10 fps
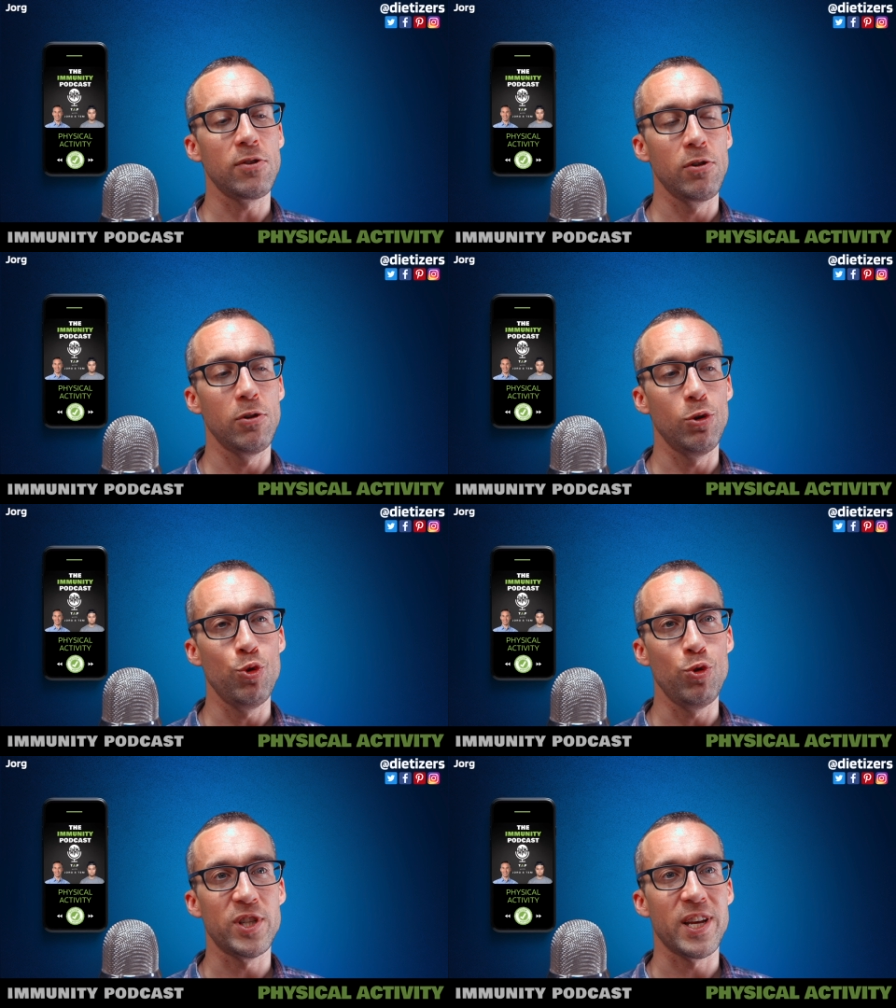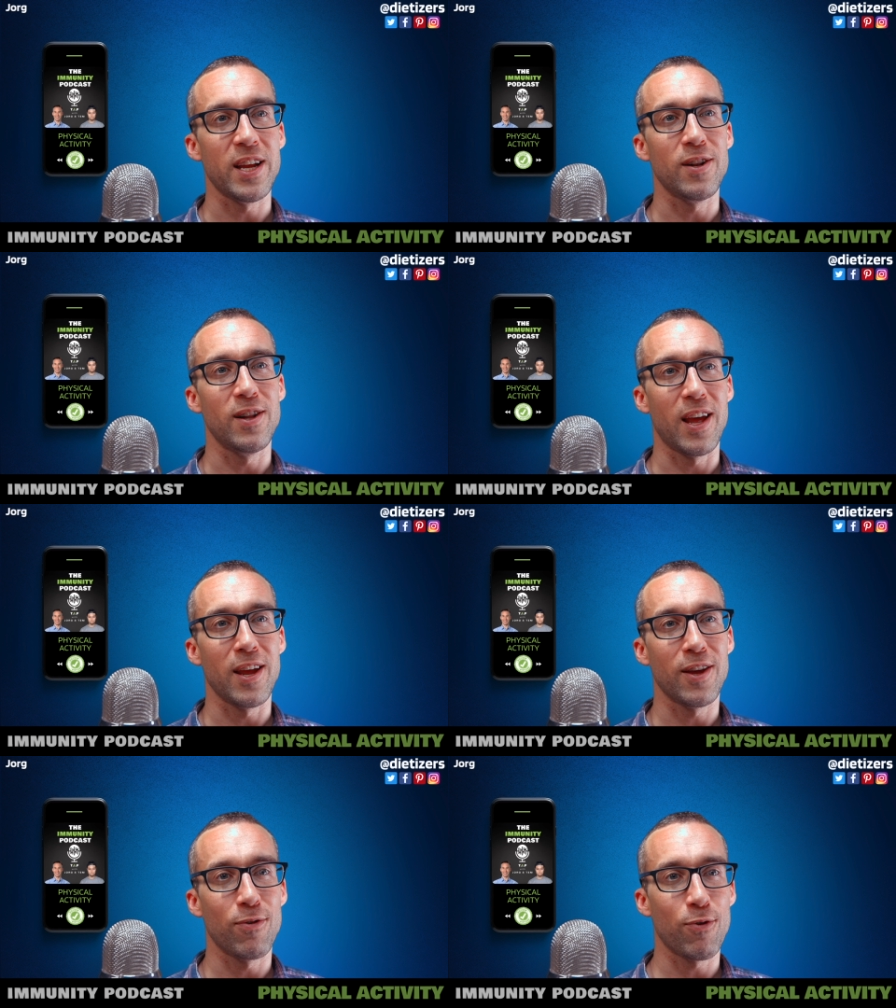lose it
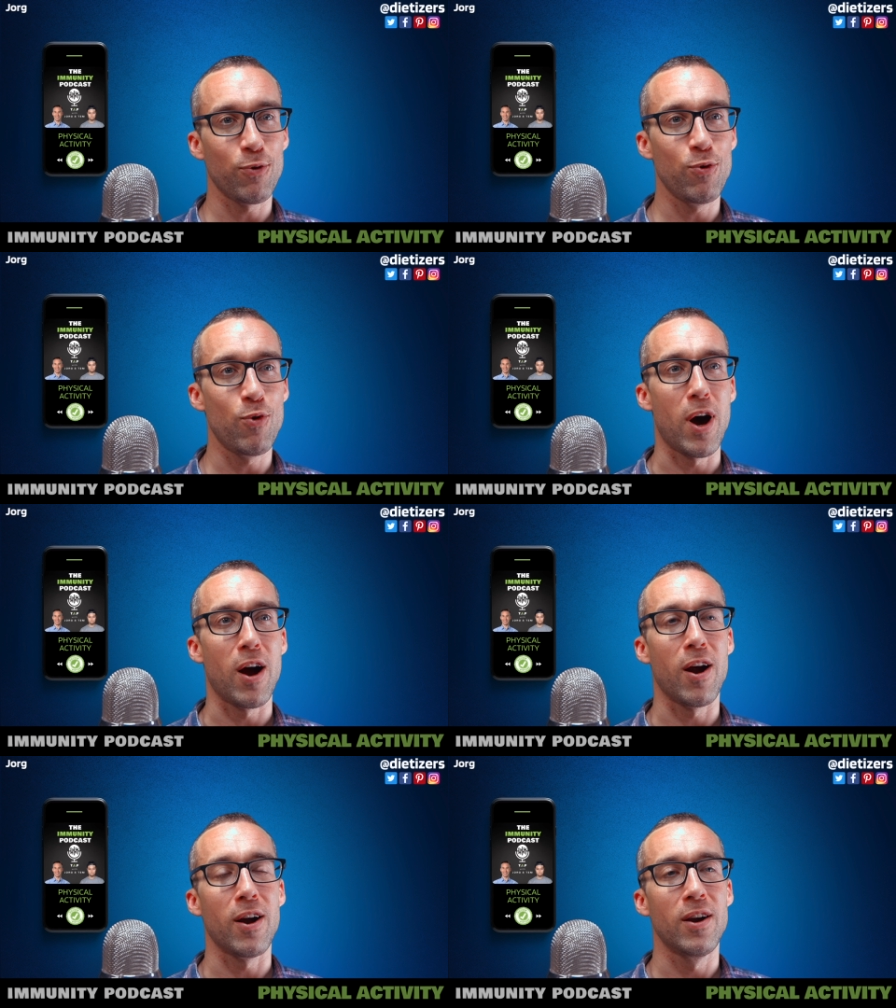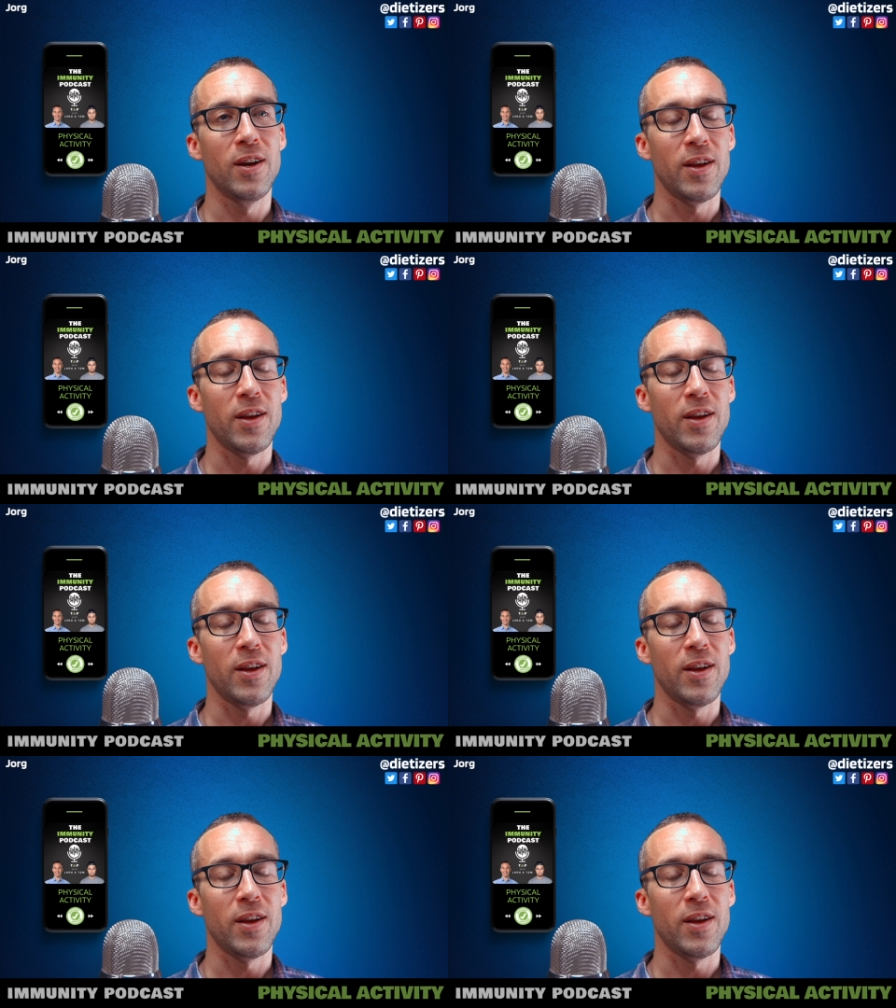like through our